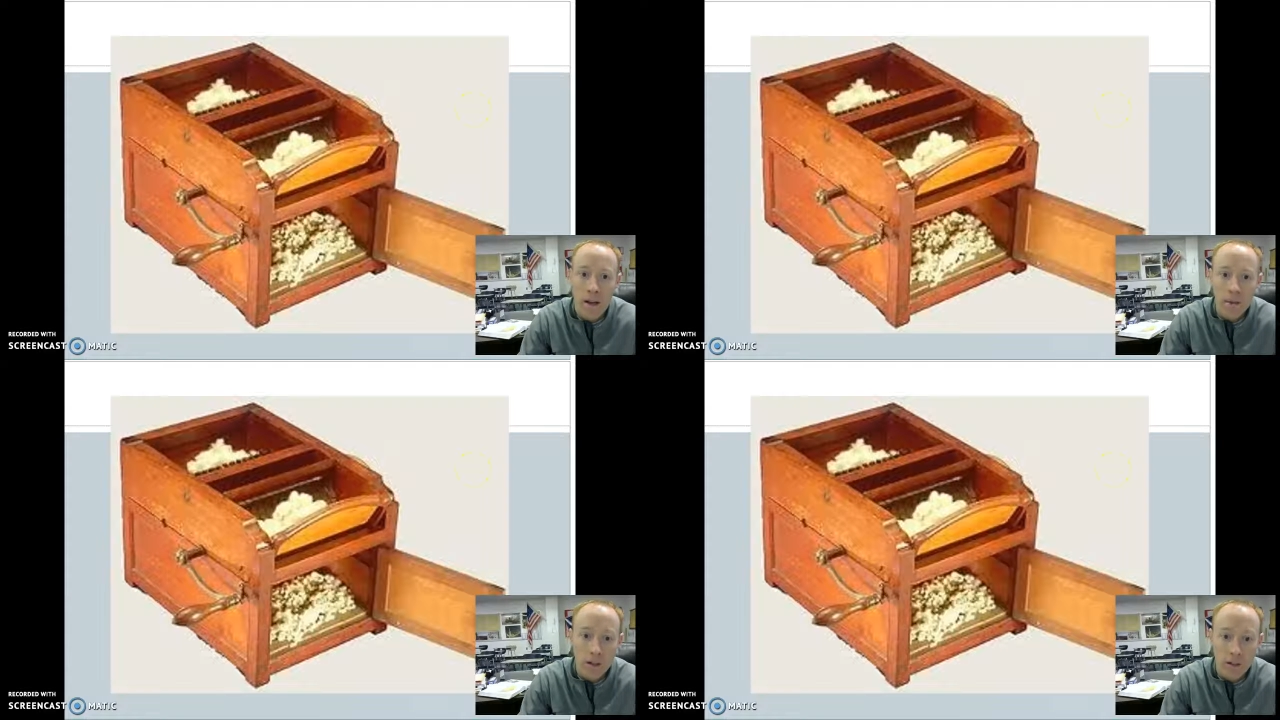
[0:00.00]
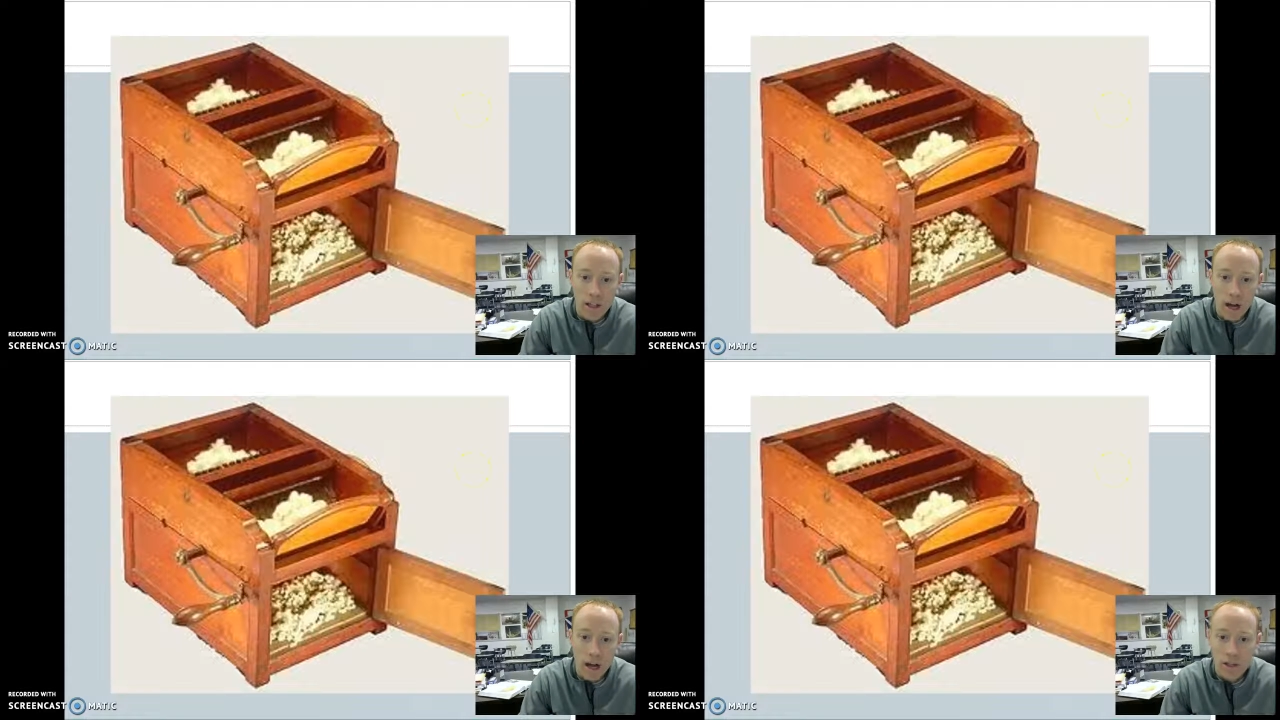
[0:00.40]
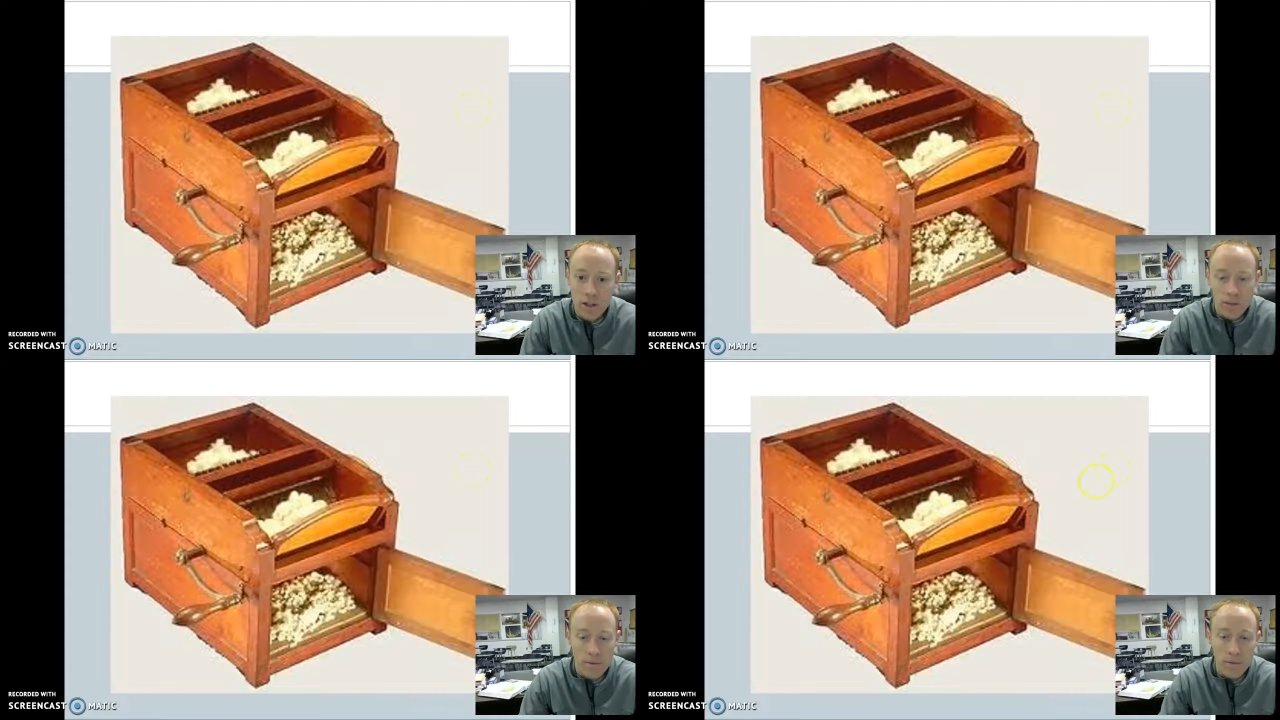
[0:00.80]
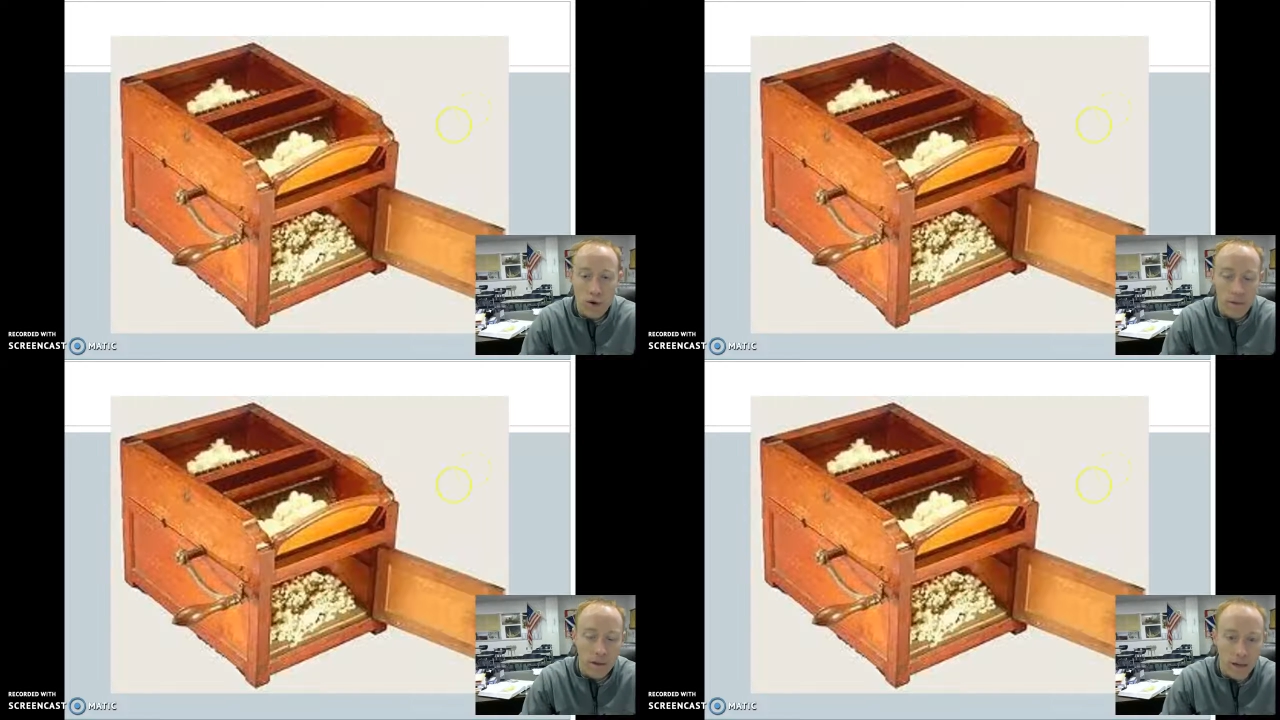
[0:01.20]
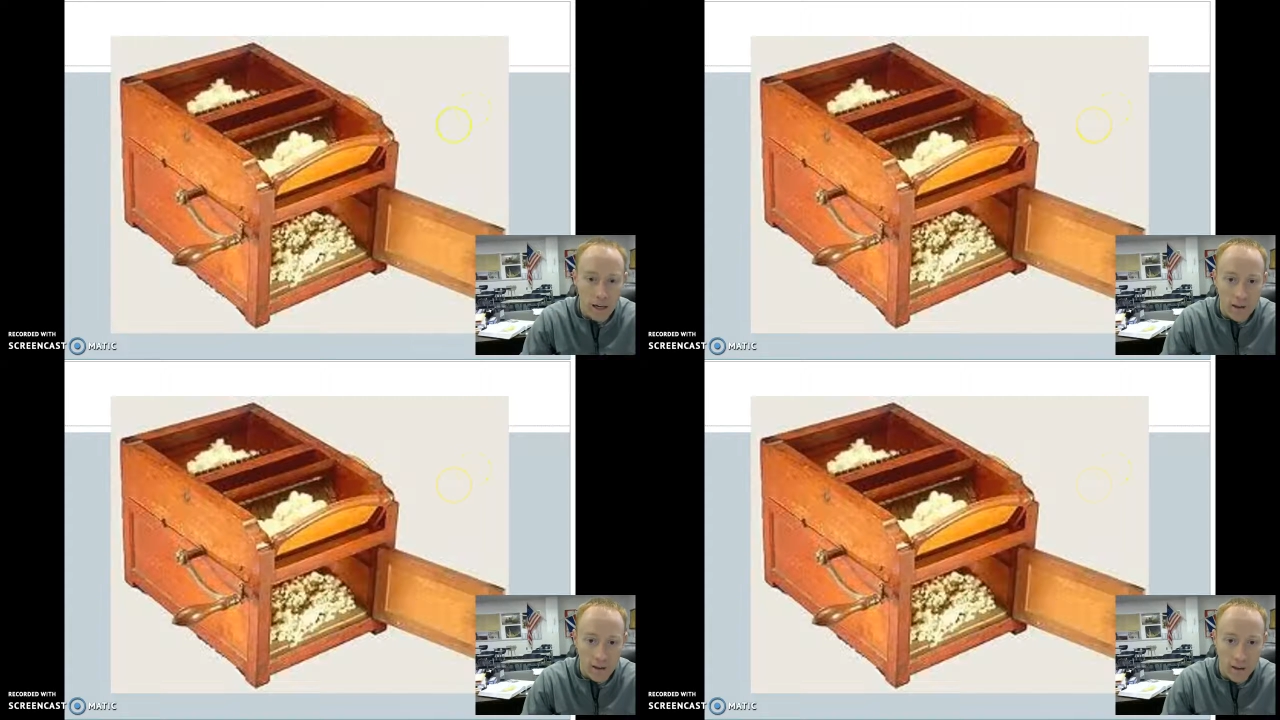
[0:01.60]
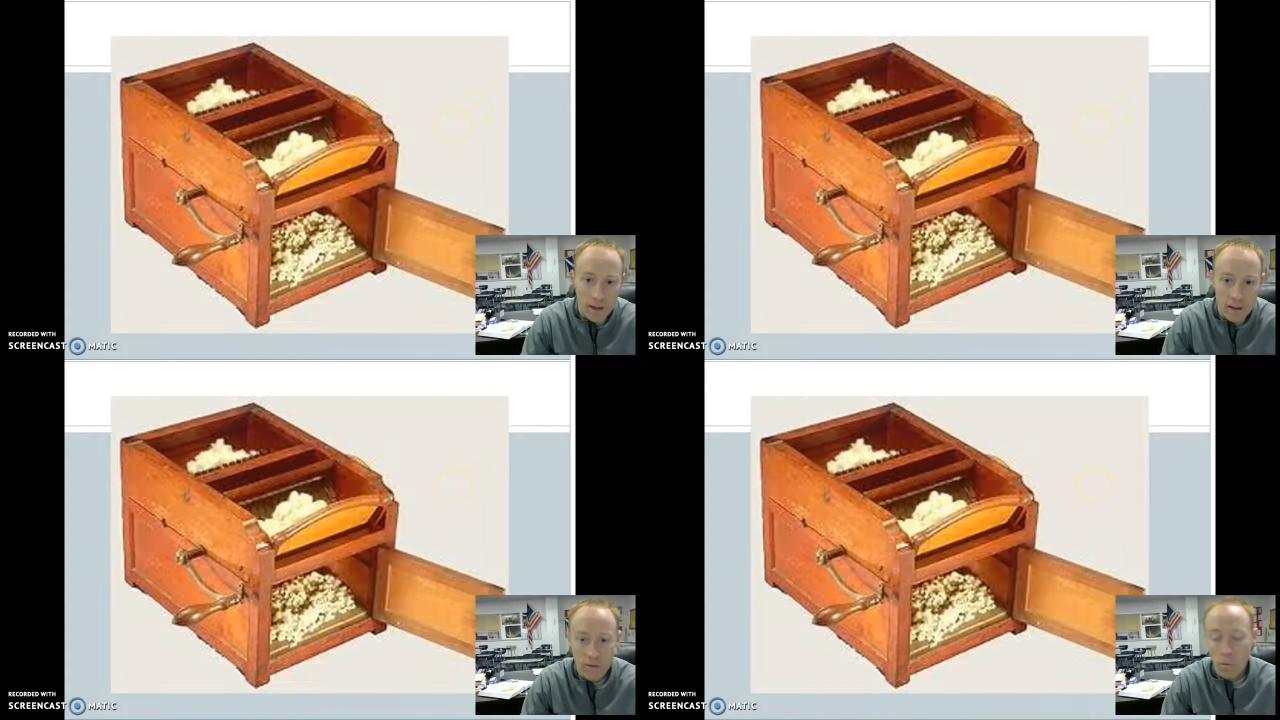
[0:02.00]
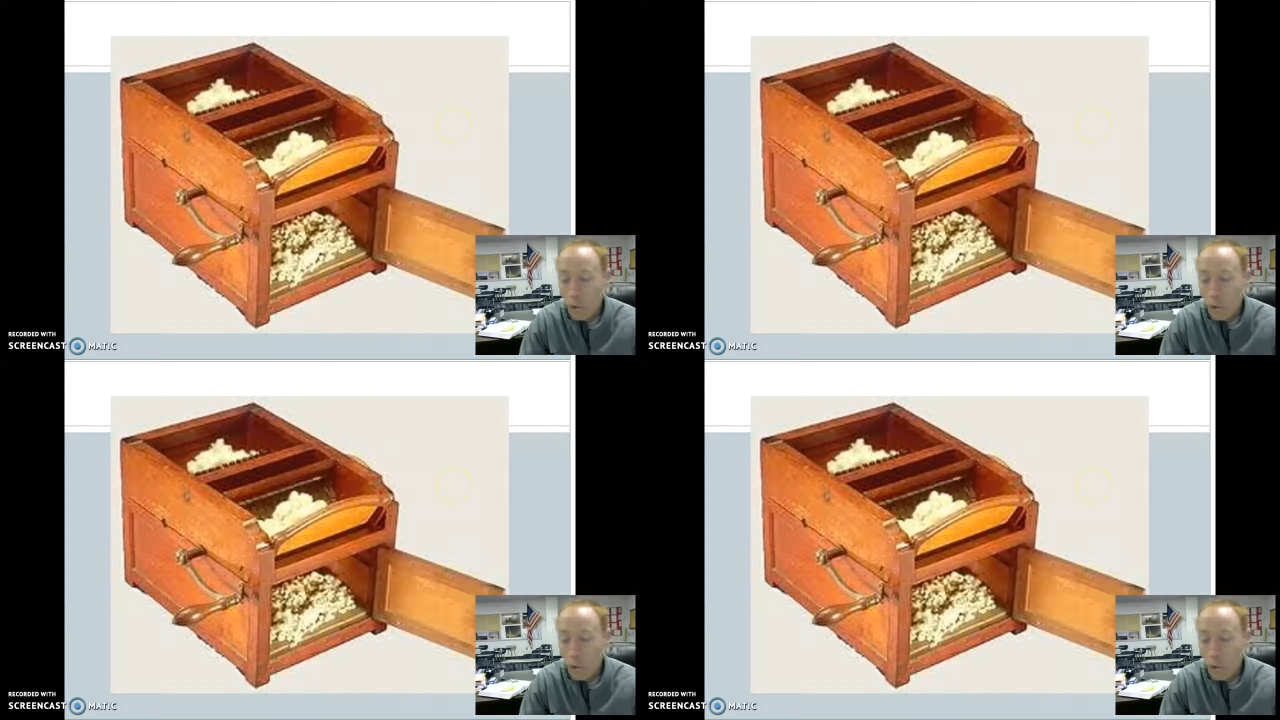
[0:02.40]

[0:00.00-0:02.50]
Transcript: And we'll get the cotton industry booming in the United States.